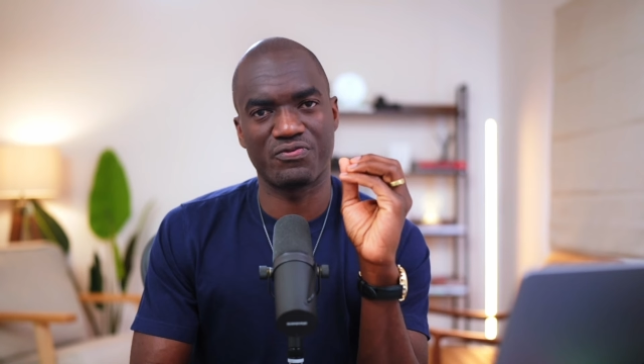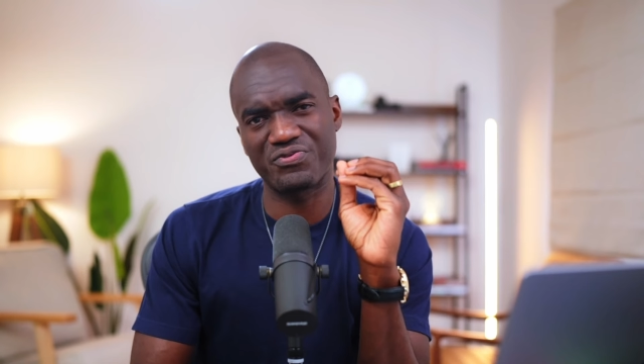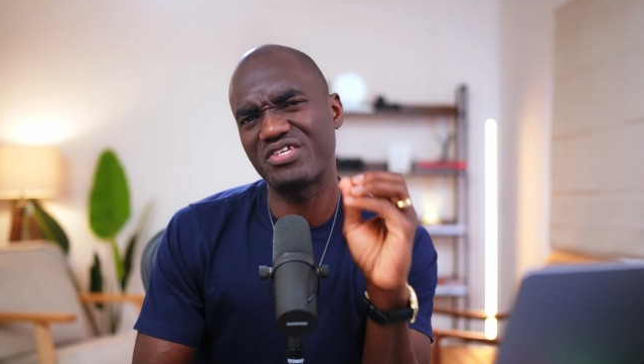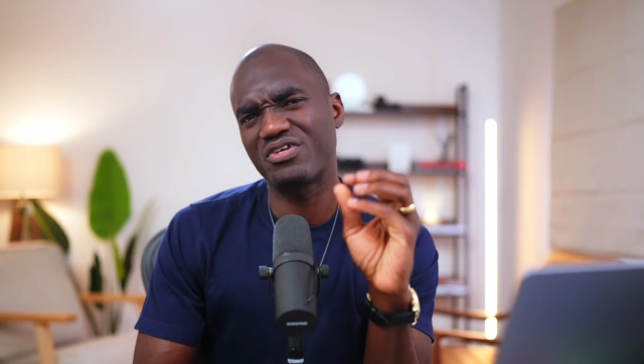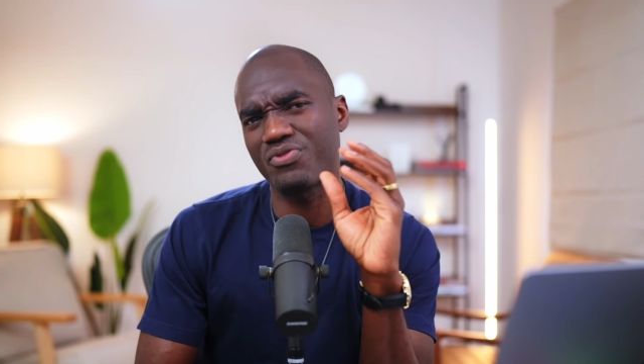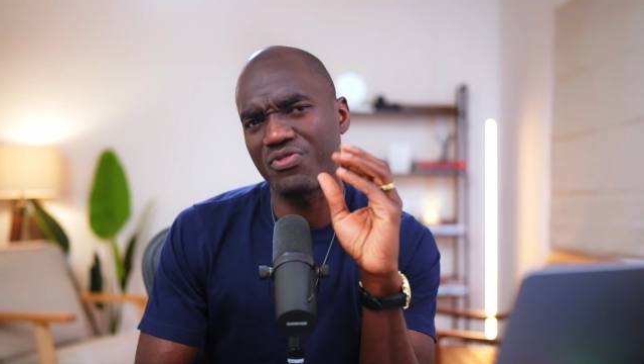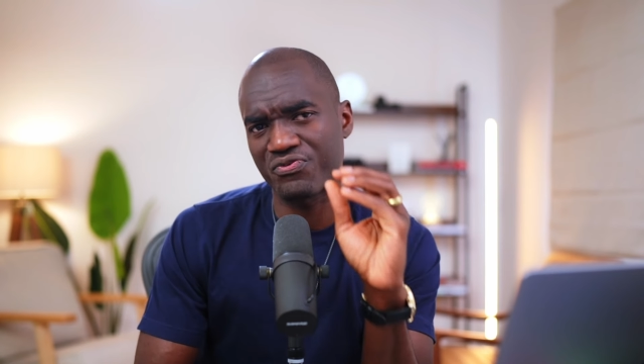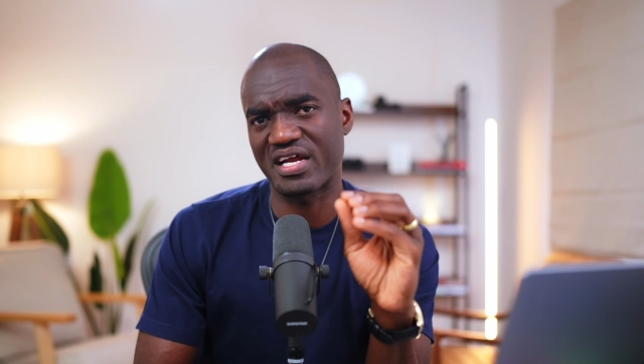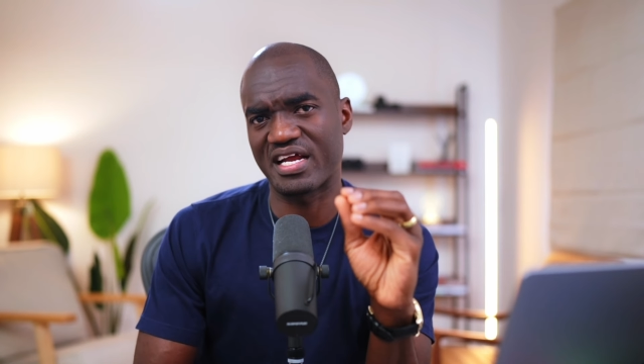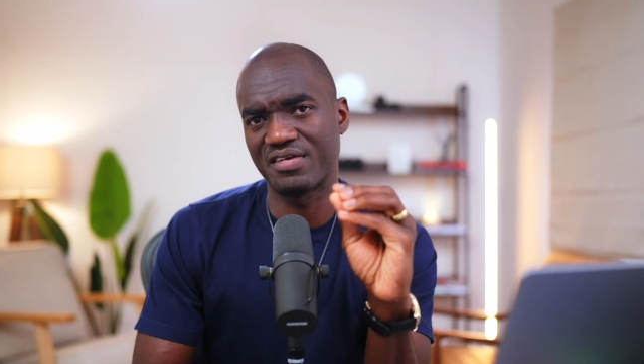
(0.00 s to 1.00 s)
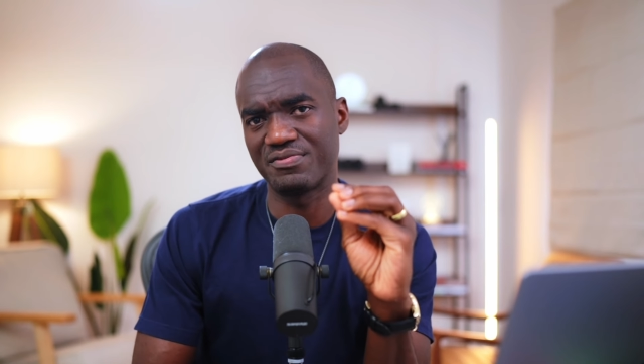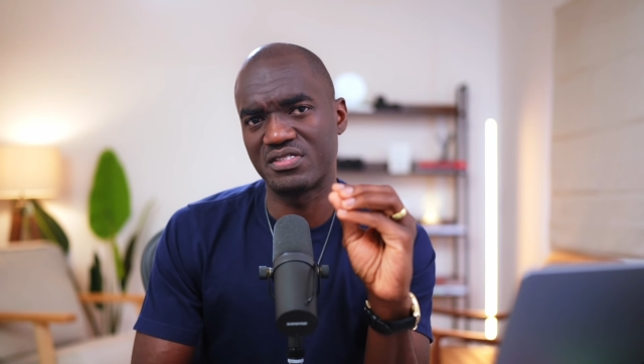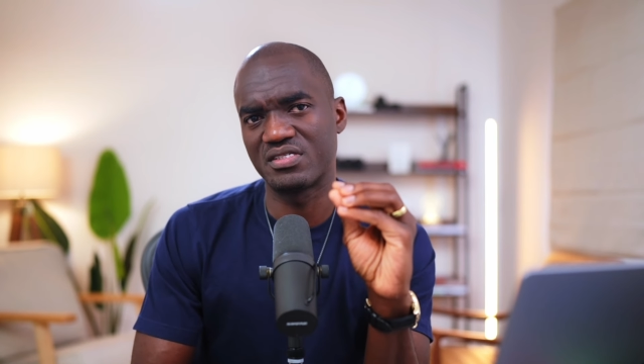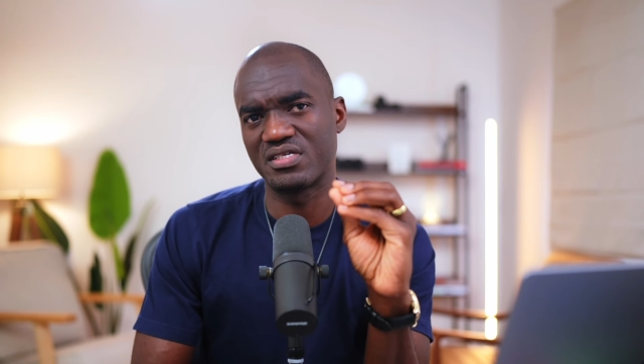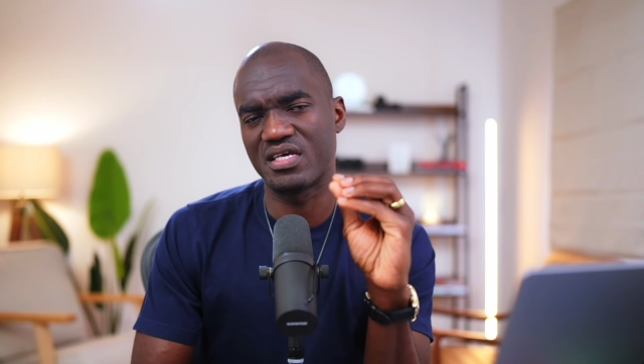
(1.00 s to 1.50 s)
Freedom
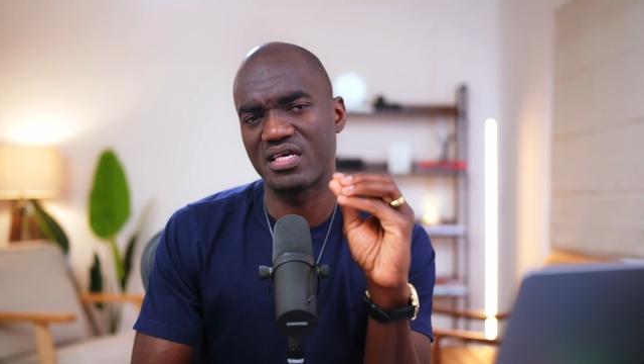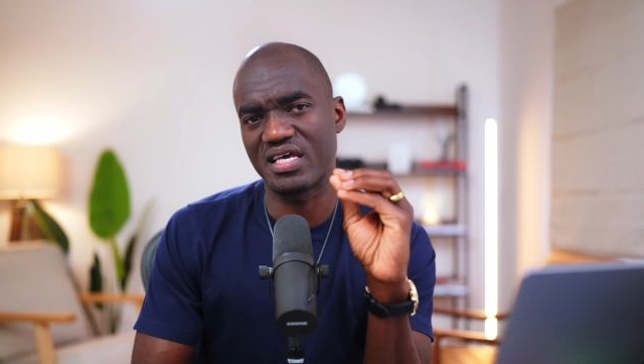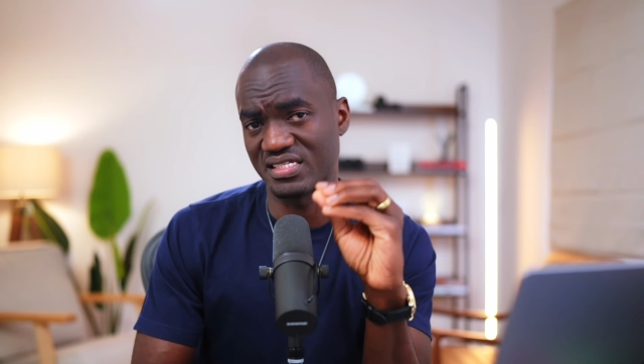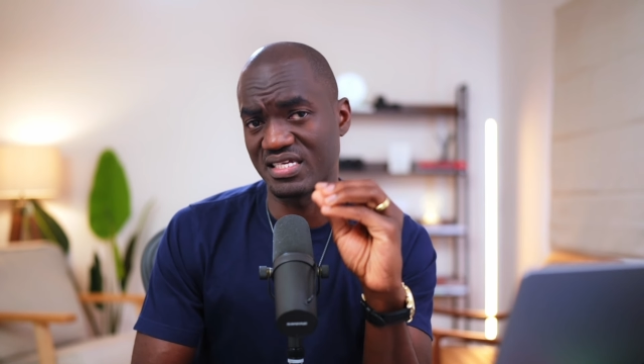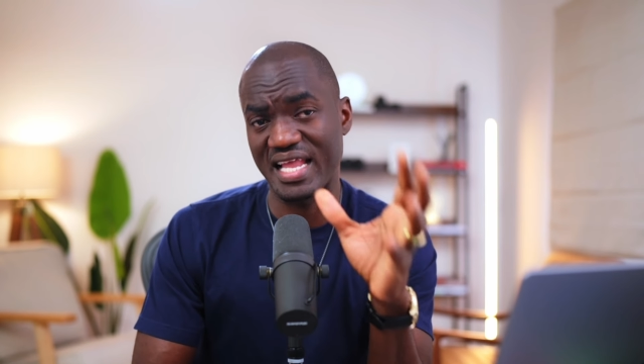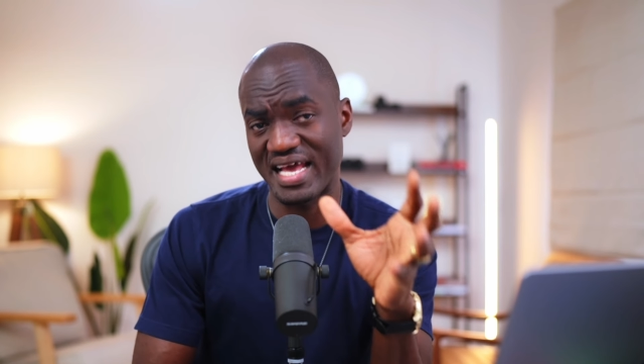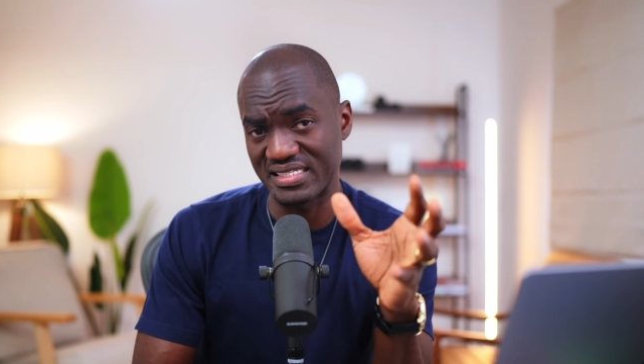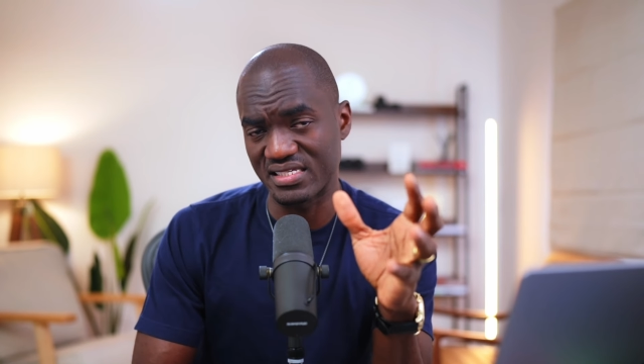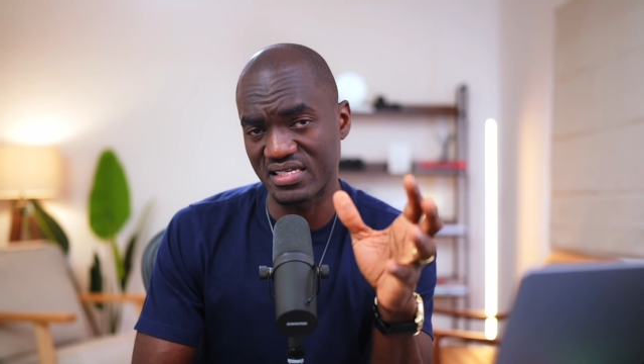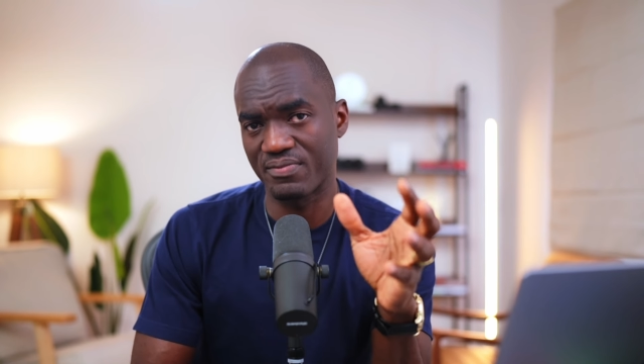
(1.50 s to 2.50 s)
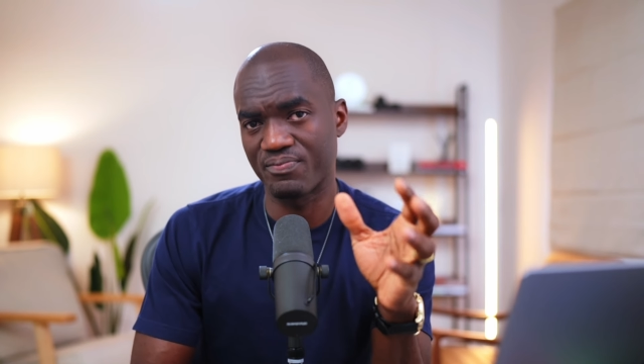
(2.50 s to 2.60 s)
thrives in the light.